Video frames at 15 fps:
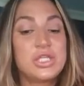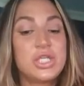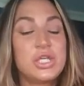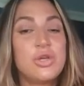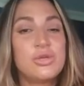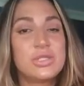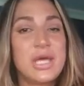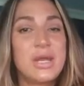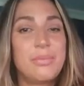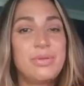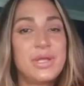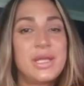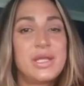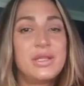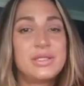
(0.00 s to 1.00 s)
she knows how to
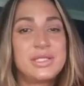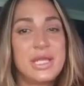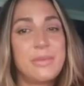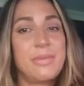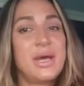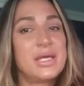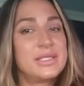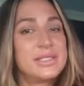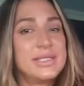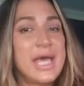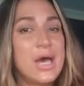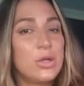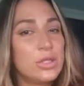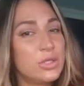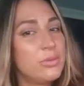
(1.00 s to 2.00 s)
play in the sandbox
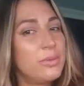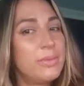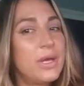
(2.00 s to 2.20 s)
now a little bit